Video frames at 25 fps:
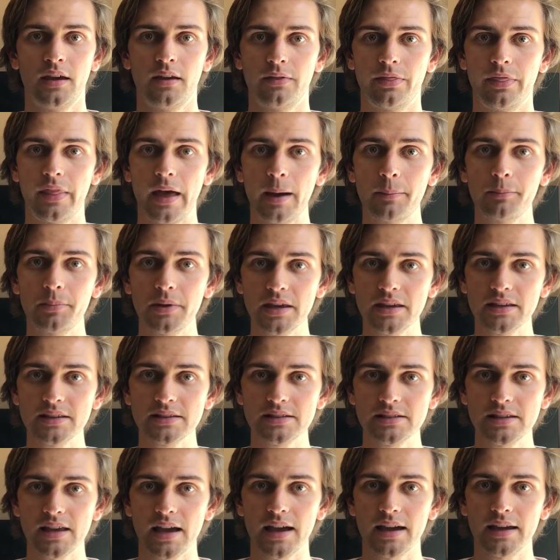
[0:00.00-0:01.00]
That being
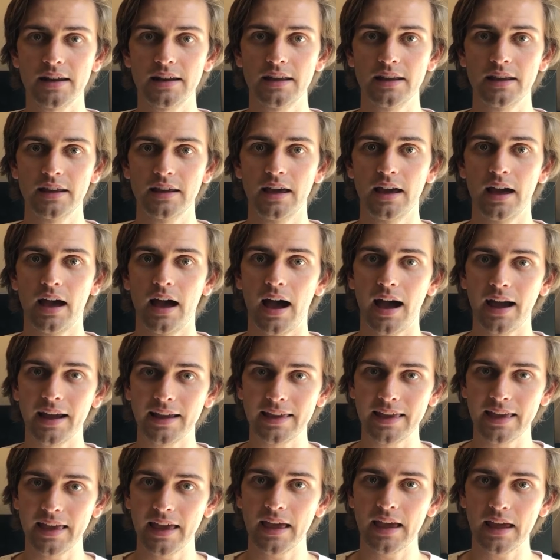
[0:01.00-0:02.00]
said, I
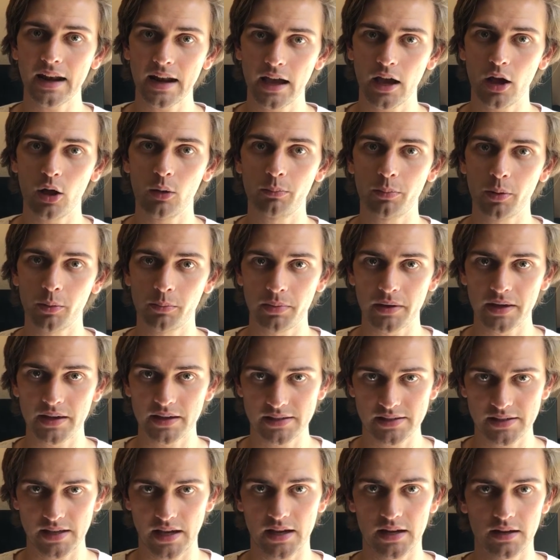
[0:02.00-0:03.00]
can't help but be
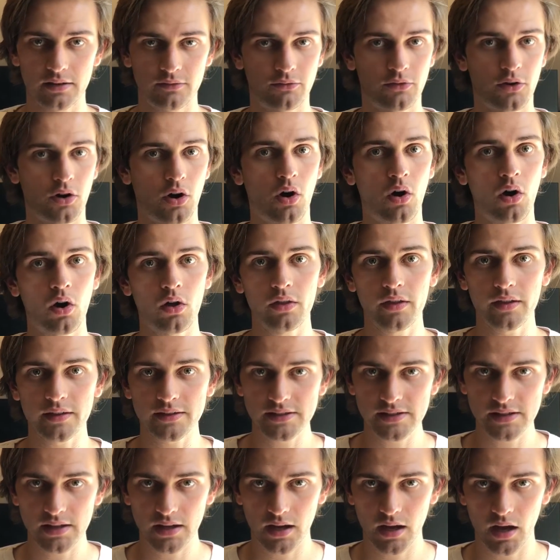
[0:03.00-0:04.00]
excited for all
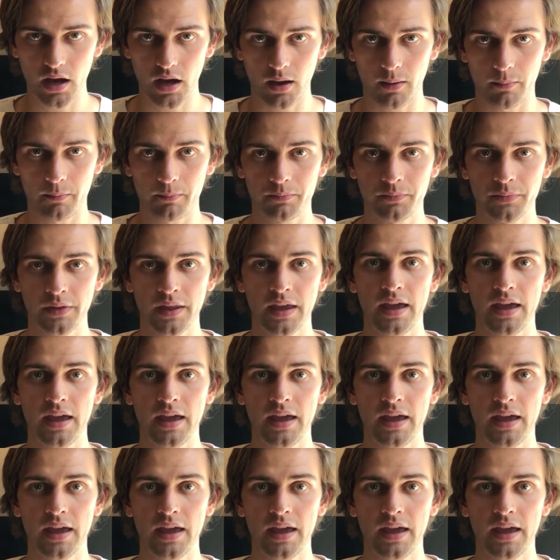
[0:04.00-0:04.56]
that's to come,